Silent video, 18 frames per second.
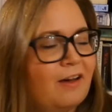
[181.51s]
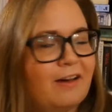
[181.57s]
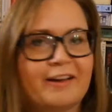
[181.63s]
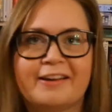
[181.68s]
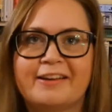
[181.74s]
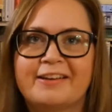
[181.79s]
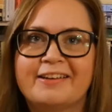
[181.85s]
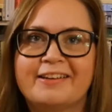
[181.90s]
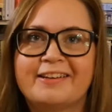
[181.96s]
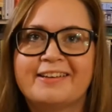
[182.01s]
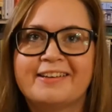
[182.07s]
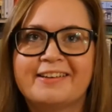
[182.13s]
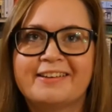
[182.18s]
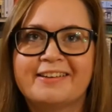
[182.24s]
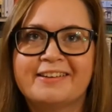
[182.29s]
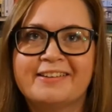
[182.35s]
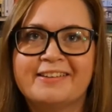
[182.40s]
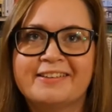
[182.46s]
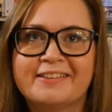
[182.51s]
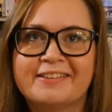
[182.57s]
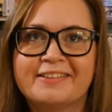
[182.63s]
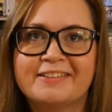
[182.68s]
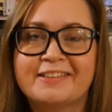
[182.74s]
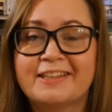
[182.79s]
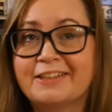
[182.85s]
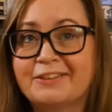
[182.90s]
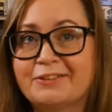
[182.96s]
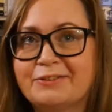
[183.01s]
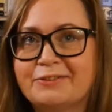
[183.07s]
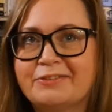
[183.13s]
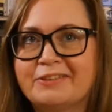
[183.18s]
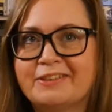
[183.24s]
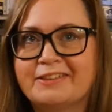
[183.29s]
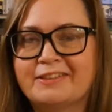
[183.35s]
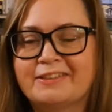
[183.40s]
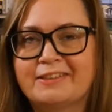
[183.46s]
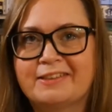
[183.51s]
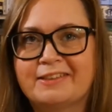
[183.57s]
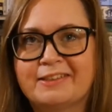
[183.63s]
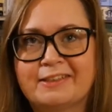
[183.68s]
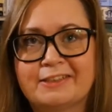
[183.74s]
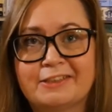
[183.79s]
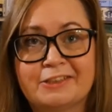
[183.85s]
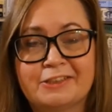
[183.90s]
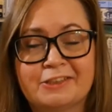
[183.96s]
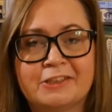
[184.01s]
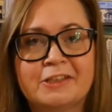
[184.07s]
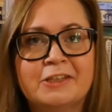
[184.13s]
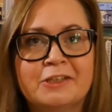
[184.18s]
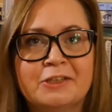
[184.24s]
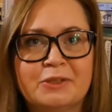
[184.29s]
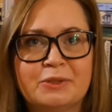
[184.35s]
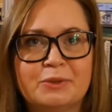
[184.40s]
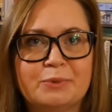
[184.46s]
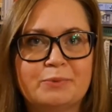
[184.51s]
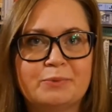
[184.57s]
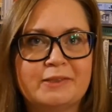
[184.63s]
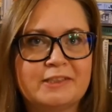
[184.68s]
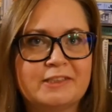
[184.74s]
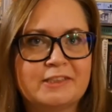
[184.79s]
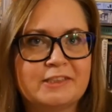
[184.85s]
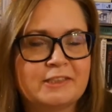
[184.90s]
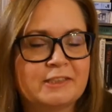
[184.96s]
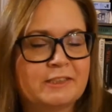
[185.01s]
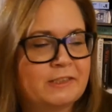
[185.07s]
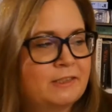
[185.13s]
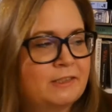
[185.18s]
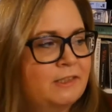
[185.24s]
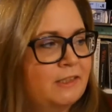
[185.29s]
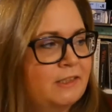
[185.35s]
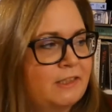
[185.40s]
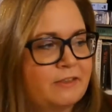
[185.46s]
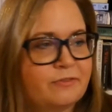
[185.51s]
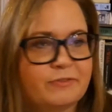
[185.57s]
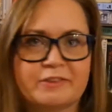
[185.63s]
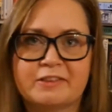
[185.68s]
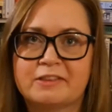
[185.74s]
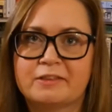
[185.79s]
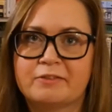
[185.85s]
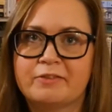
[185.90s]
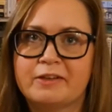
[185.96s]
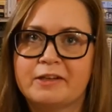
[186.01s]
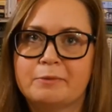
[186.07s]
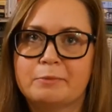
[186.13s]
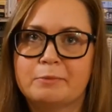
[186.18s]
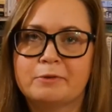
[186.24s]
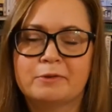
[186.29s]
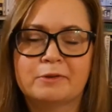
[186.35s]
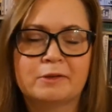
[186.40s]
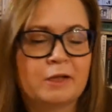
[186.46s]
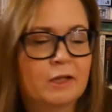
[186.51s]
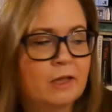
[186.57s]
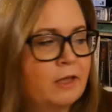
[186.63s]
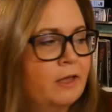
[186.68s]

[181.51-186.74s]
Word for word: I uh, tend to read it in Norwegian if it's available.